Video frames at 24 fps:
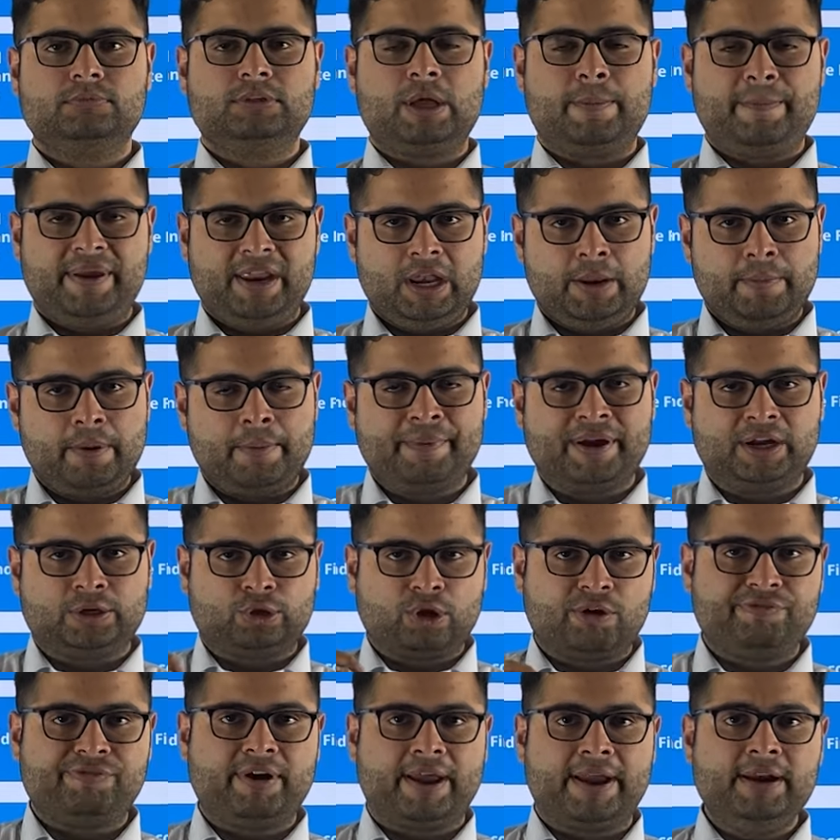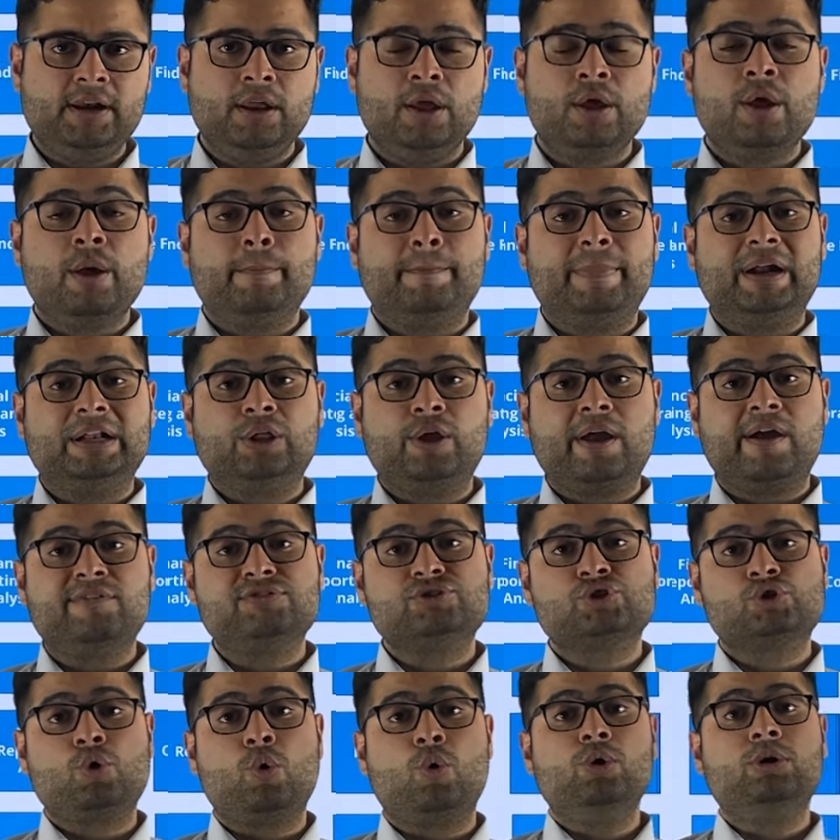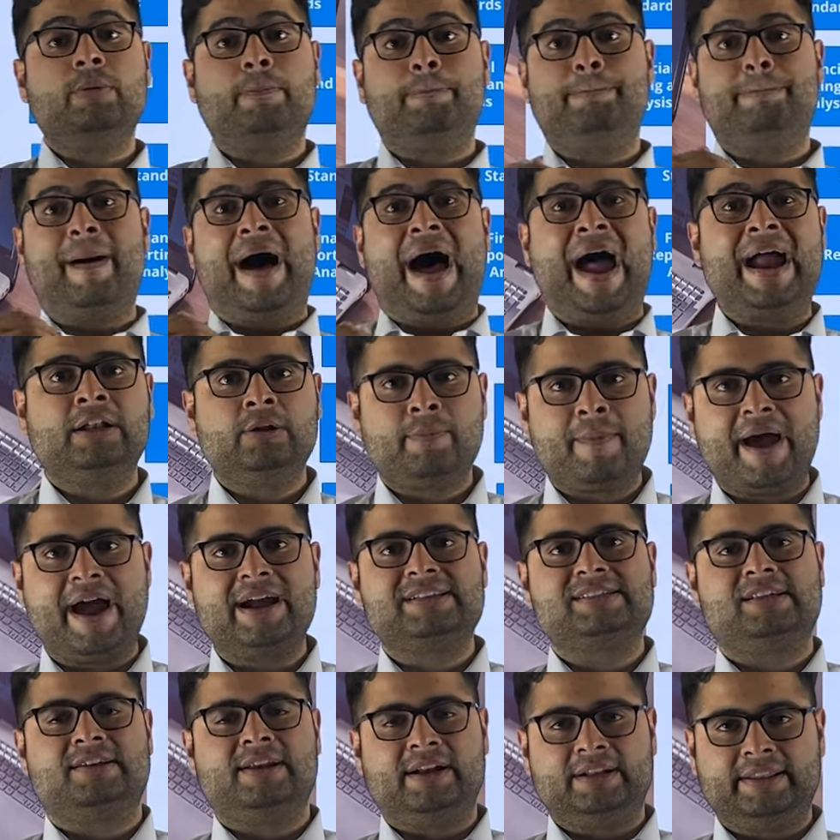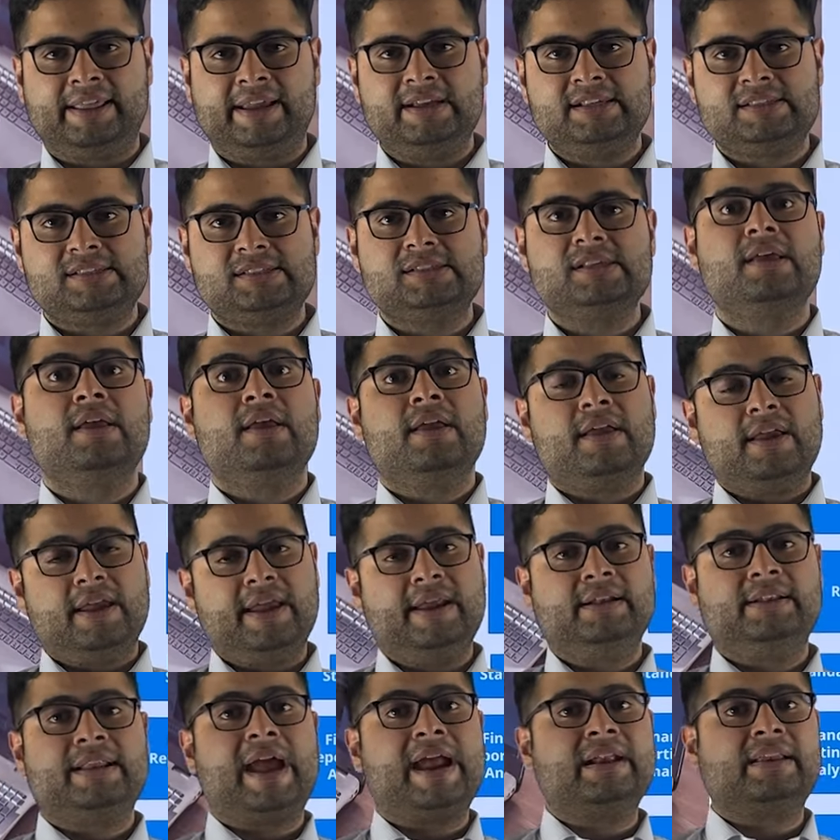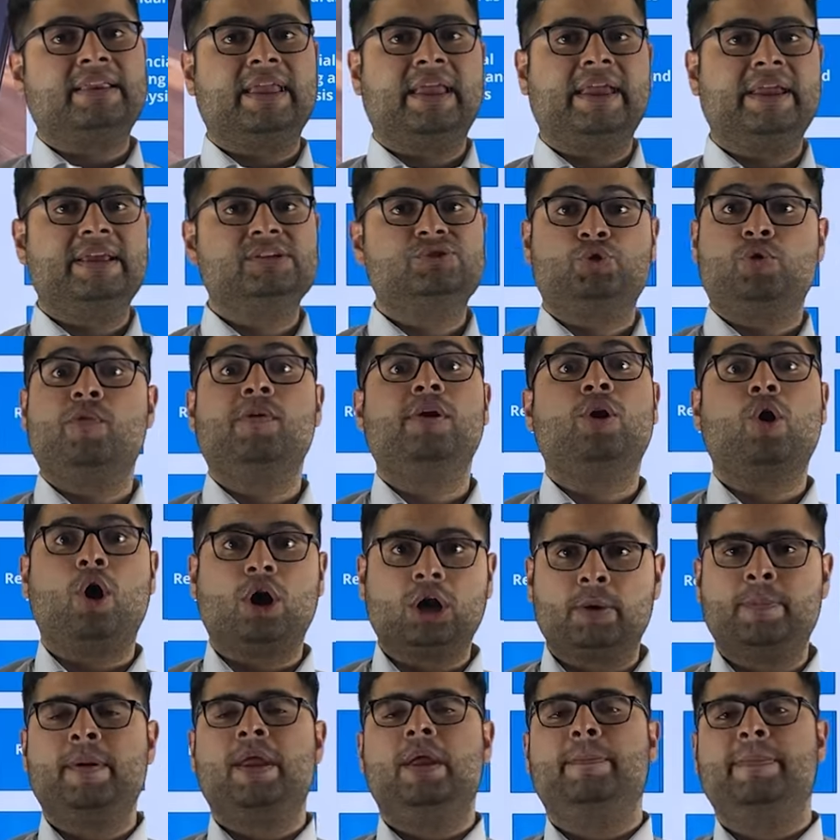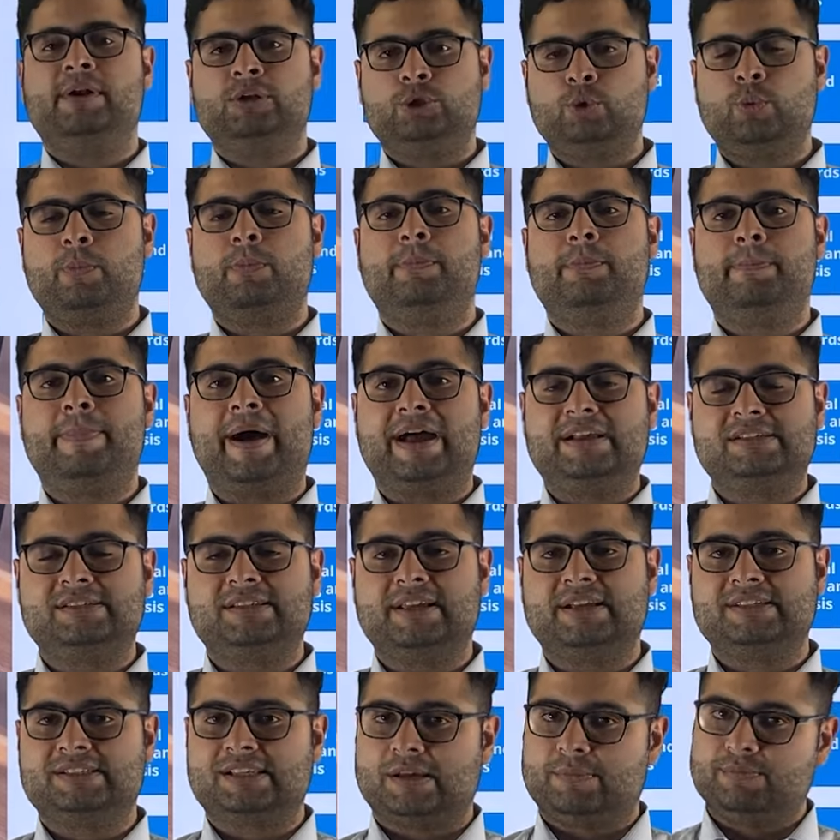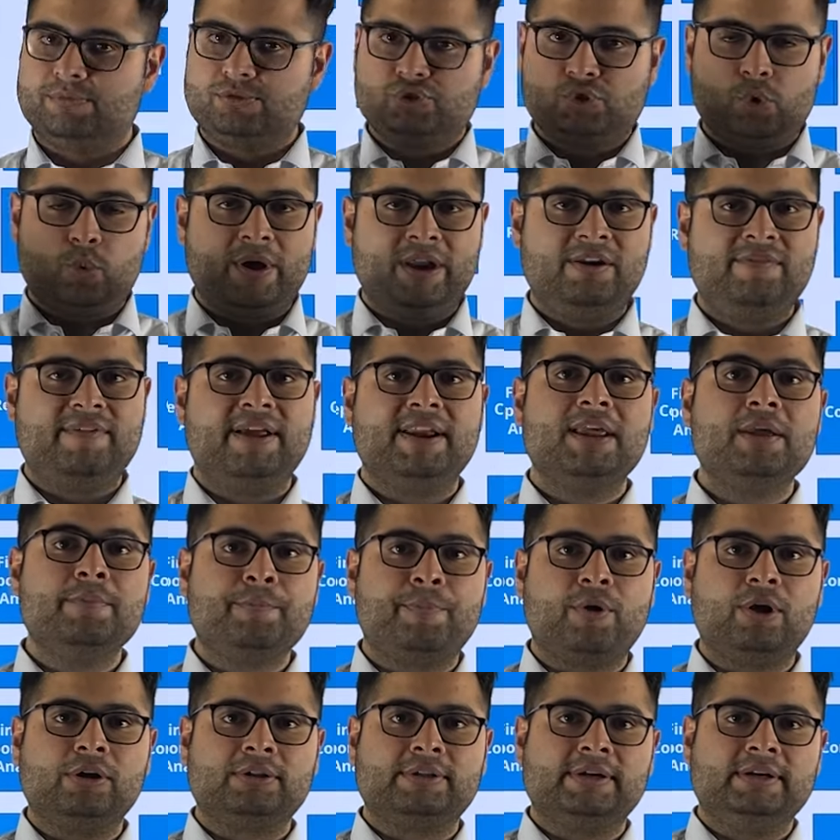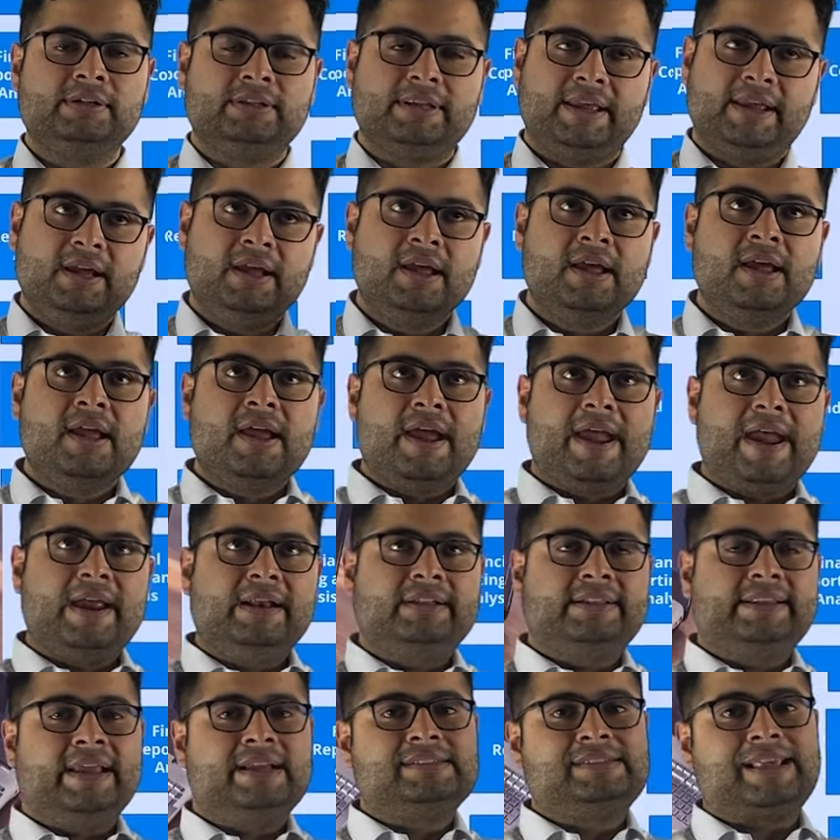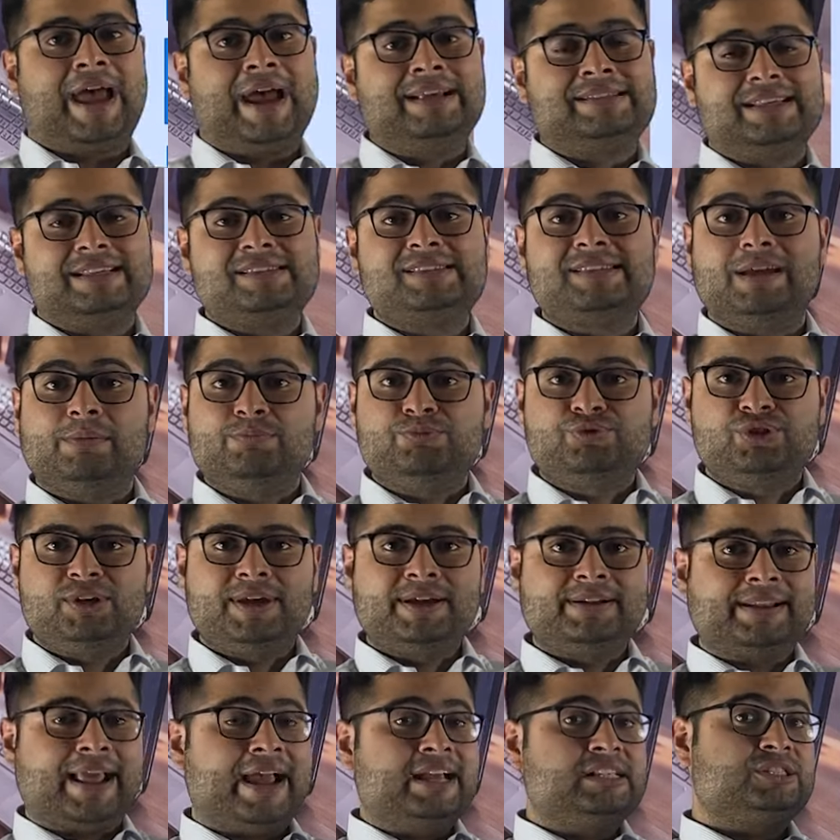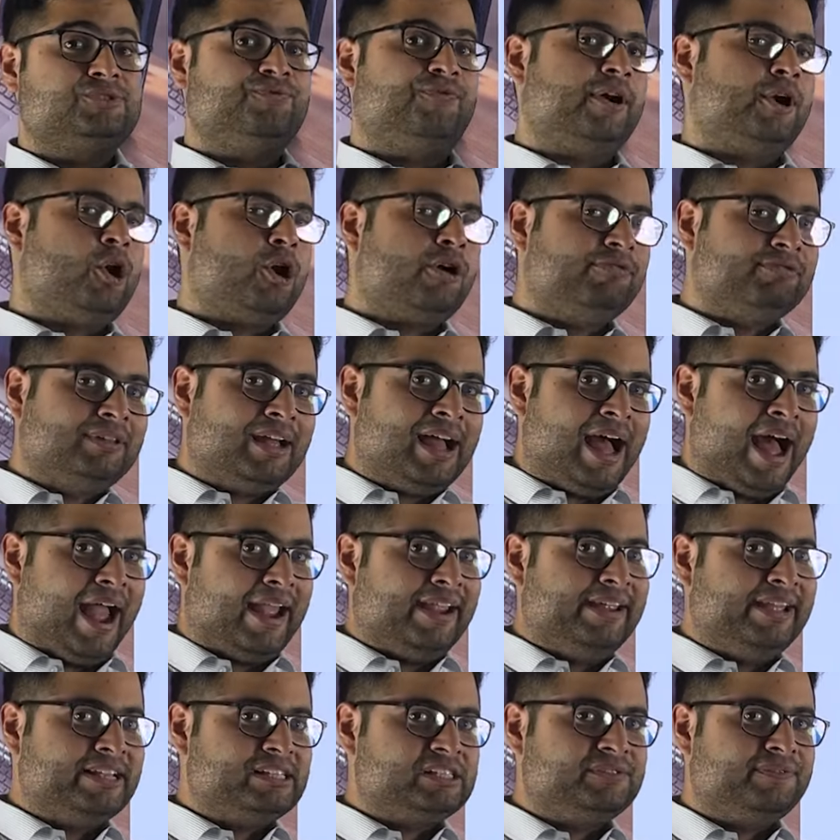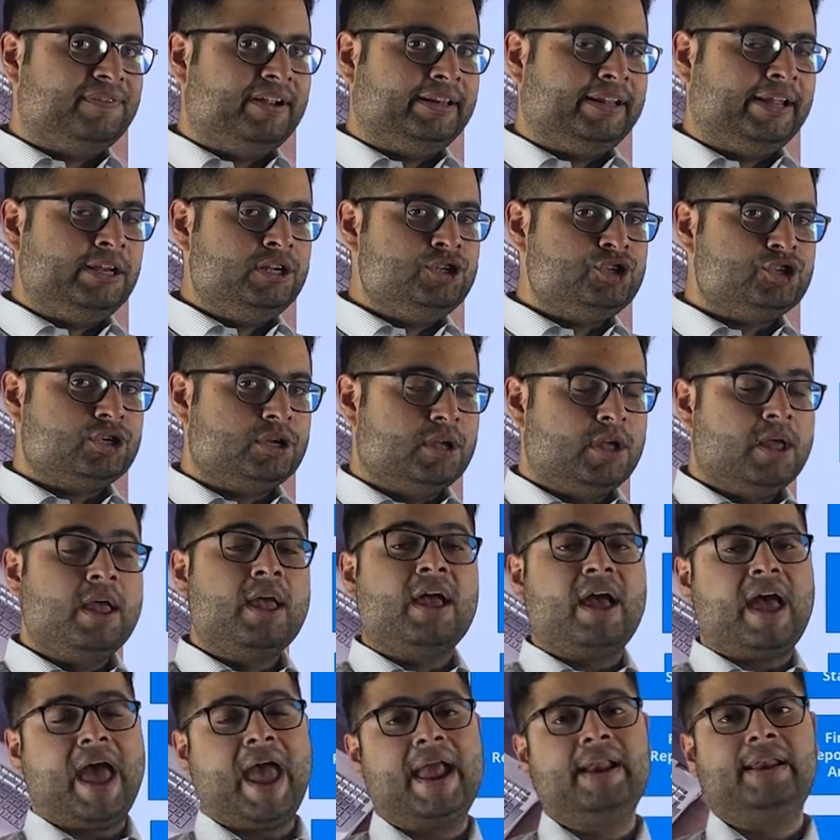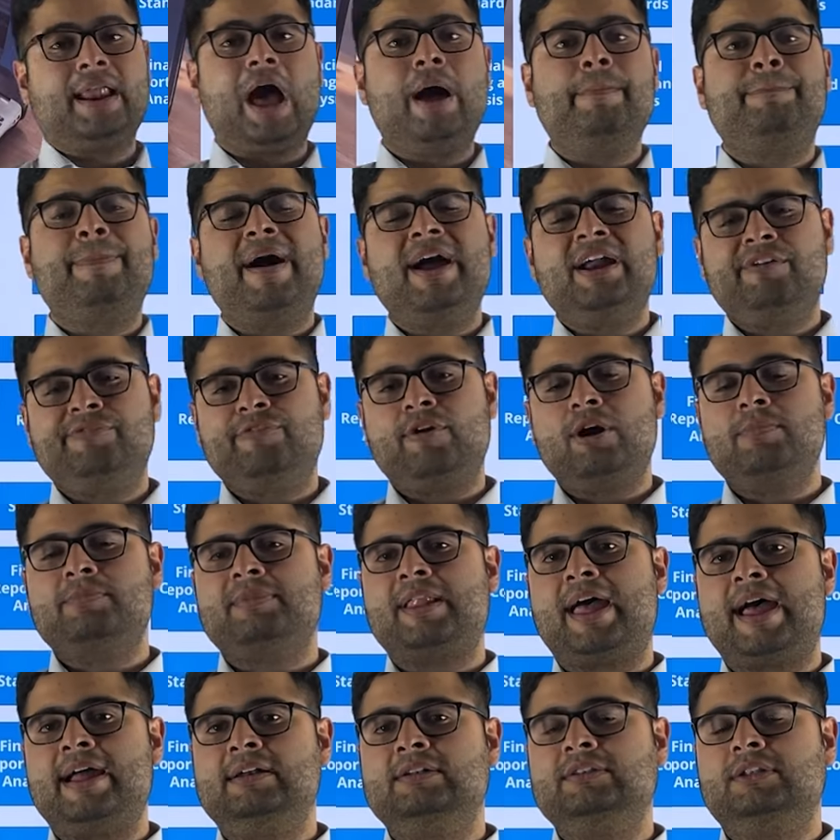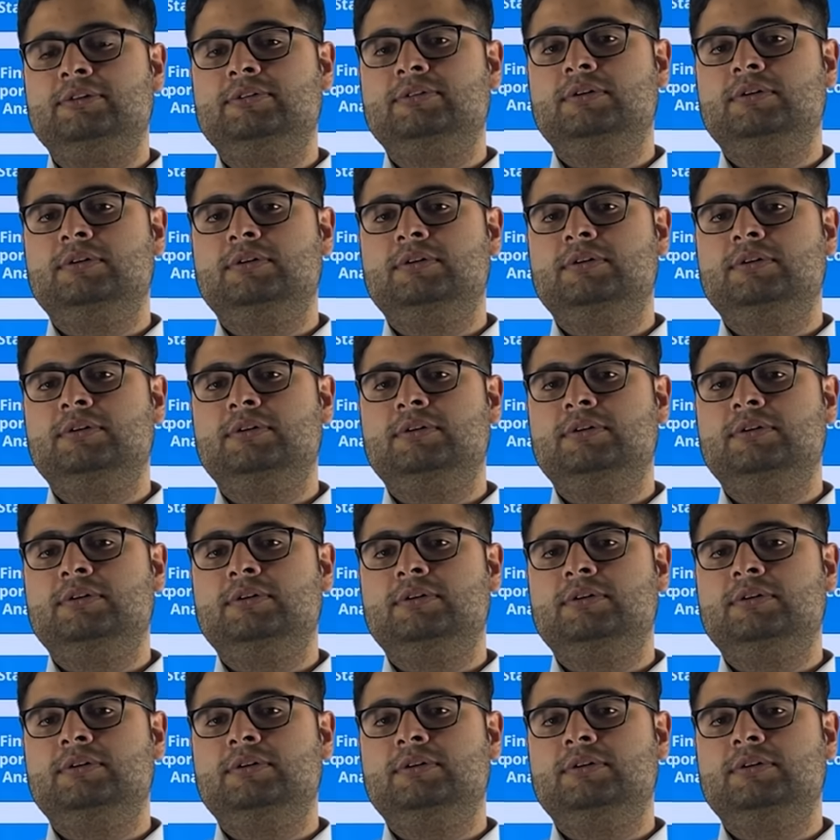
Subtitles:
the minimum cutoff line, but you have scored bad marks in ethics, in that case, you will not be able to pass the exam. So one very important thing, ethics as a subject has one of the highest weightage. And apart from that,